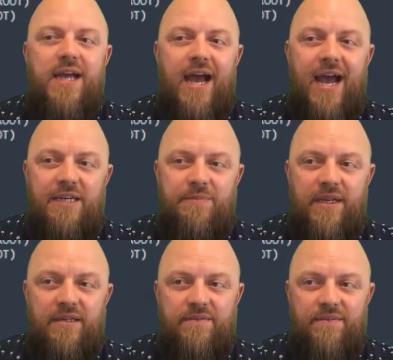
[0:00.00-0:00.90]

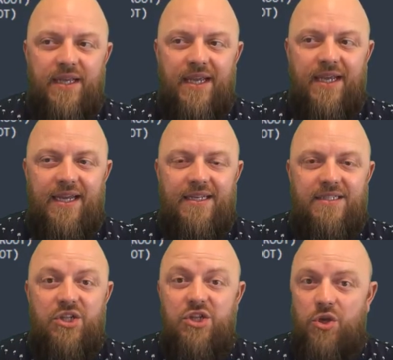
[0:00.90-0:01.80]
Admin
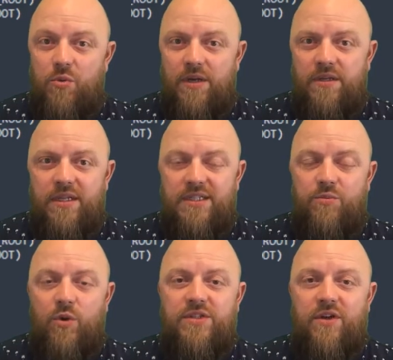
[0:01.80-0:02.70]
is the new one. That's
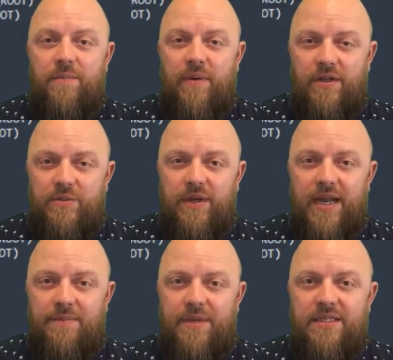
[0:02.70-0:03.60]
the one-time password
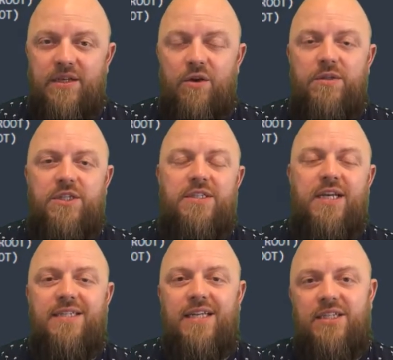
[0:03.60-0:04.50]
admin. So it
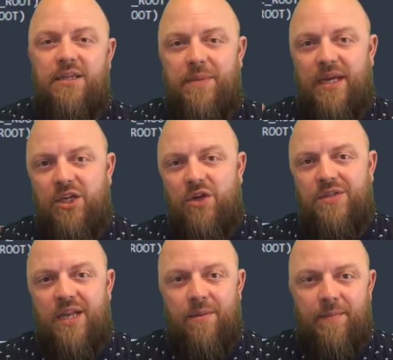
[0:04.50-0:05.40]
just essentially be a
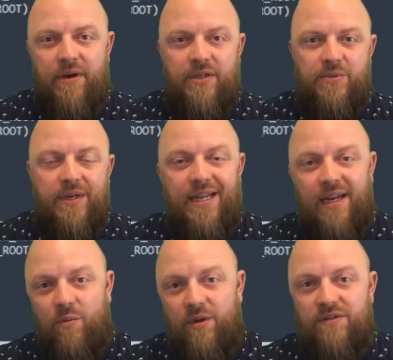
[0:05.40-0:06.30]
username, a password, and
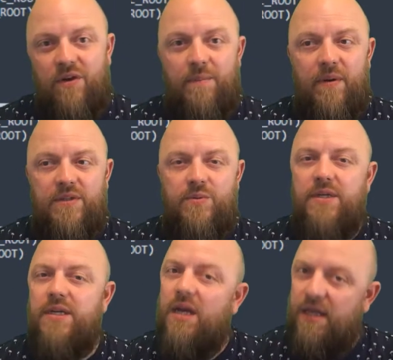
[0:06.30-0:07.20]
then a one-time
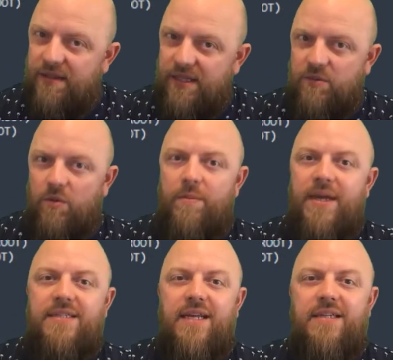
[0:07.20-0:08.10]
password. This will all
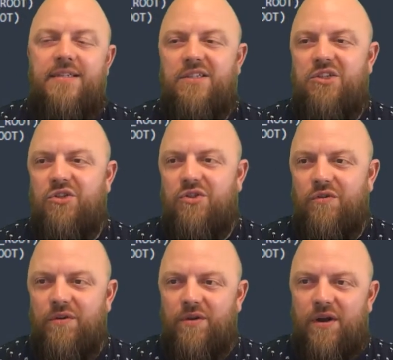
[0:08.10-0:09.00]
make sense as the
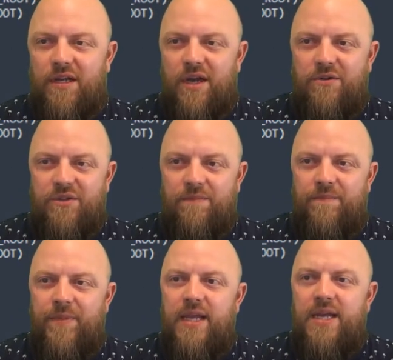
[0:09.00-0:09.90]
tutorial kind of goes on.
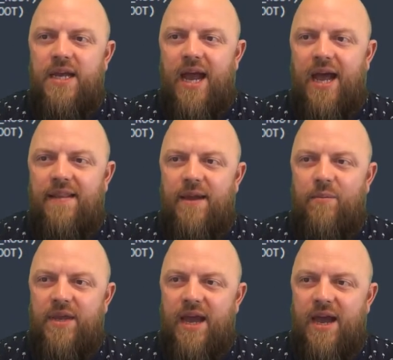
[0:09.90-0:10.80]
And then
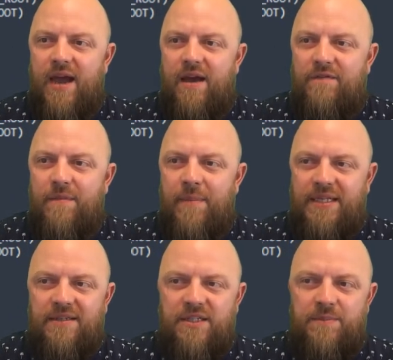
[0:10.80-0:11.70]
we have
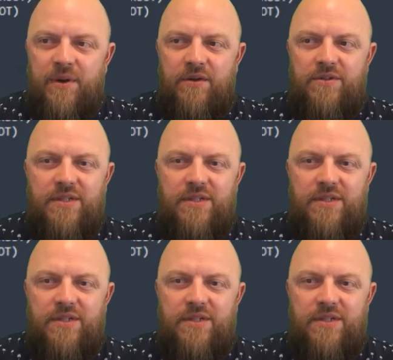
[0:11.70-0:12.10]
maintenance mode.